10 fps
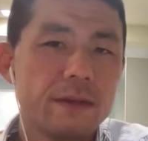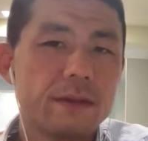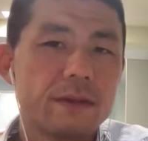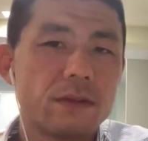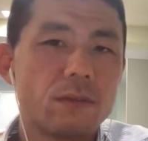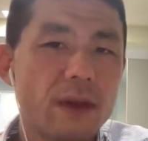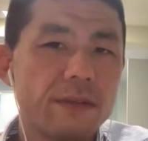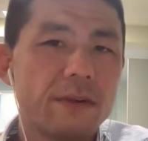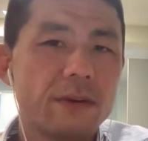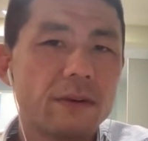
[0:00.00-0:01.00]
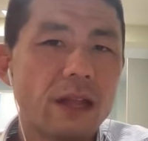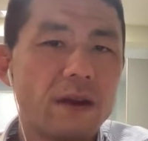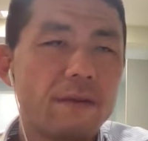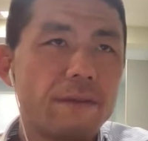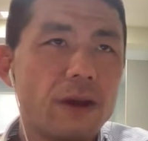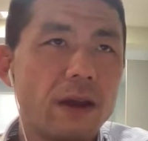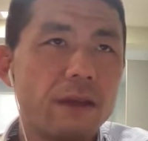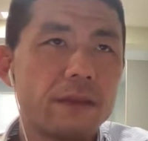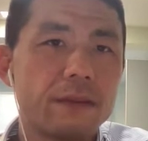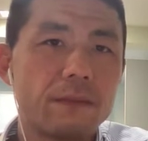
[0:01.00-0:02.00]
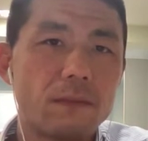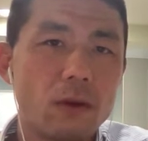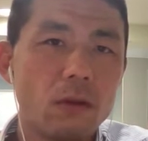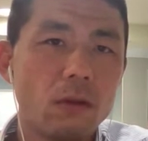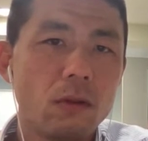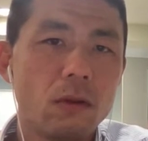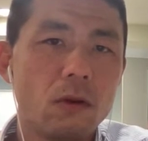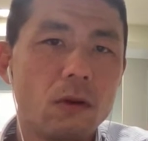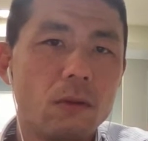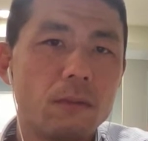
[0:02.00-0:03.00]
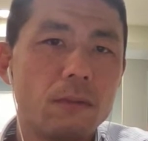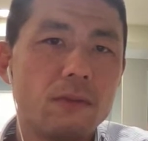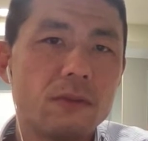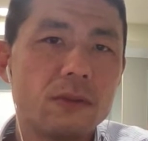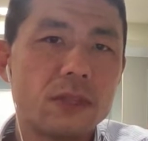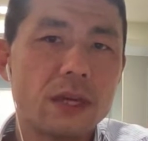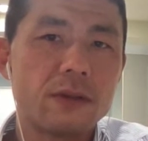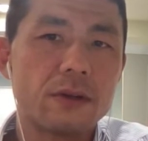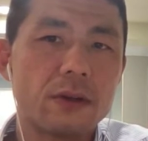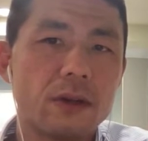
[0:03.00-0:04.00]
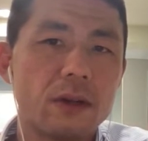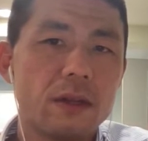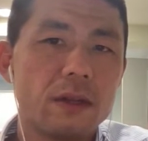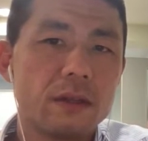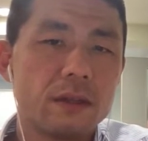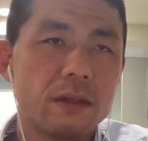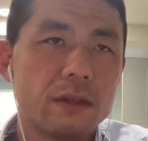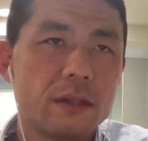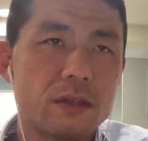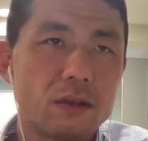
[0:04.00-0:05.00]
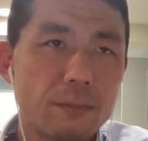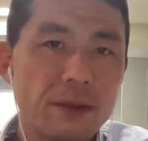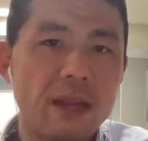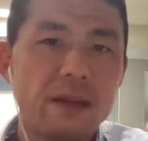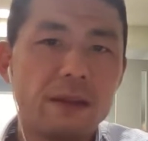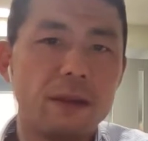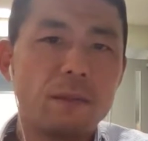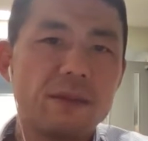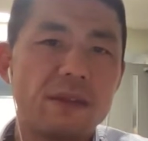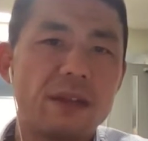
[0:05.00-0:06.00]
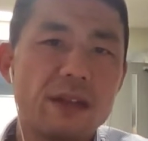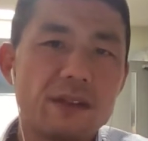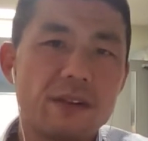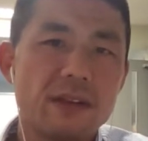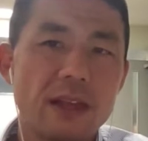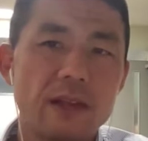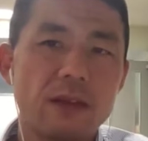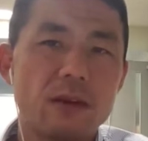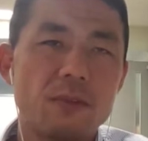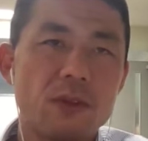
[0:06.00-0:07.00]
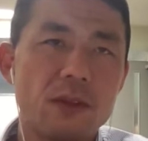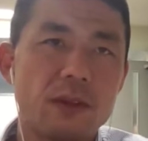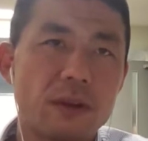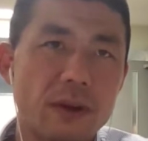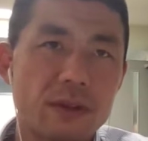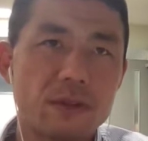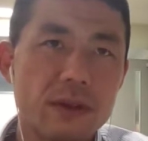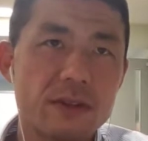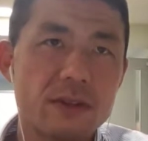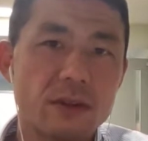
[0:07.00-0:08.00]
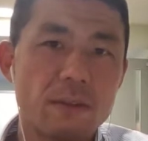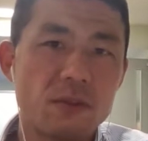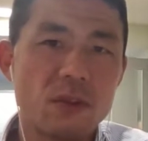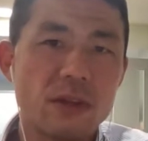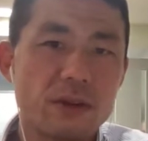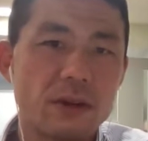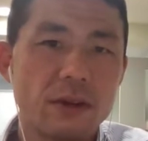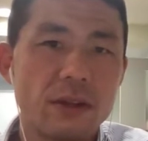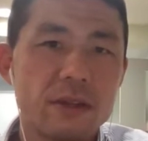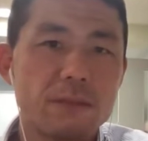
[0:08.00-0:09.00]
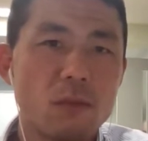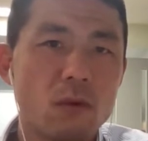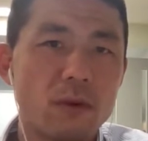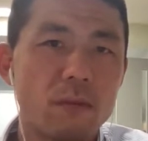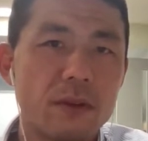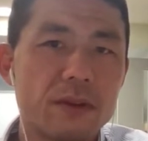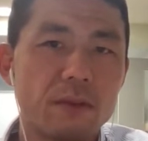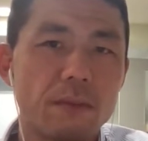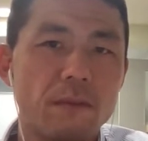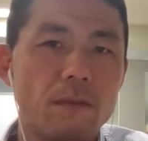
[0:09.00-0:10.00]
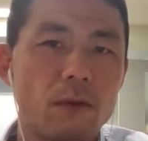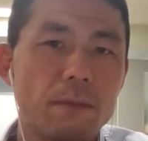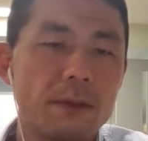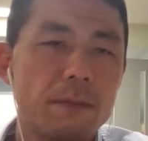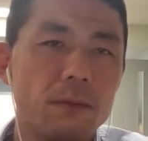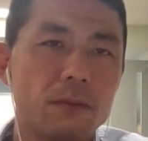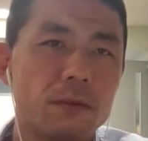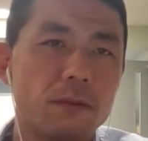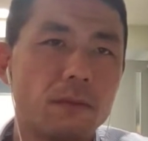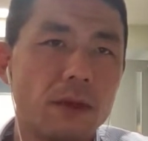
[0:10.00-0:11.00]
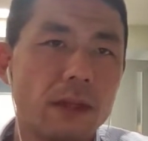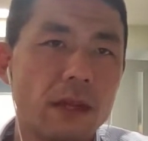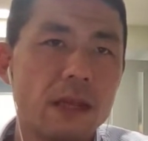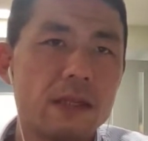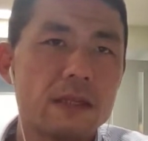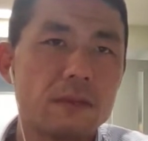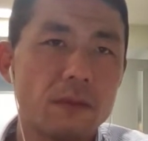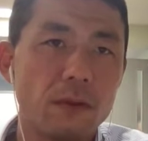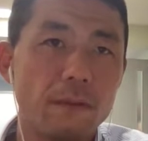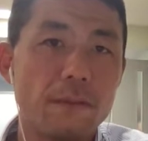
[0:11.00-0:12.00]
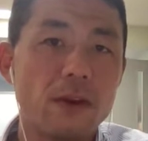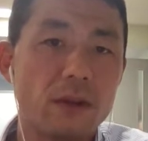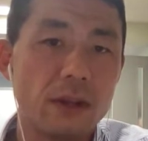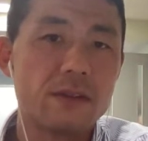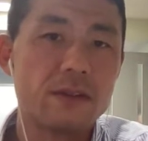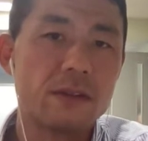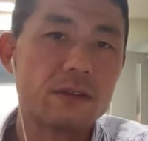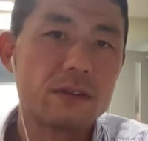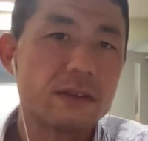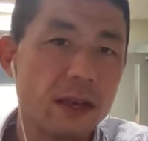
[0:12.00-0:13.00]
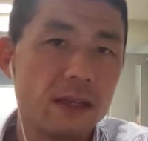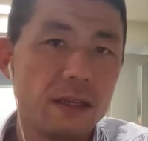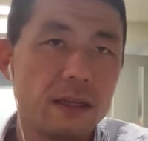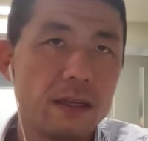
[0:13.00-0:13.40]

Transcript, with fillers: So rather clarifying the role of gender discriminately with the understanding of characteristic of gender is more reasonable for people to realize real fairness in a society